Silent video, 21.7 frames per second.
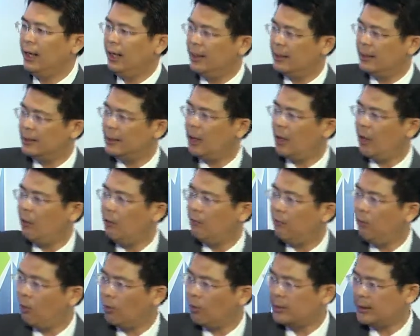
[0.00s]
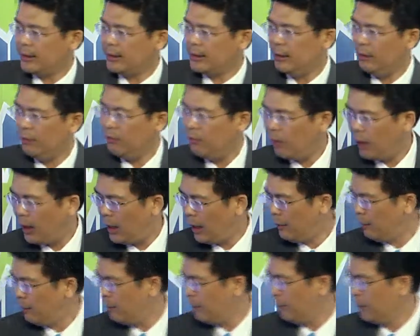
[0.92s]
It is now
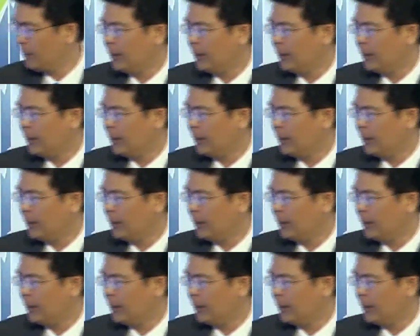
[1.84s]
4.65.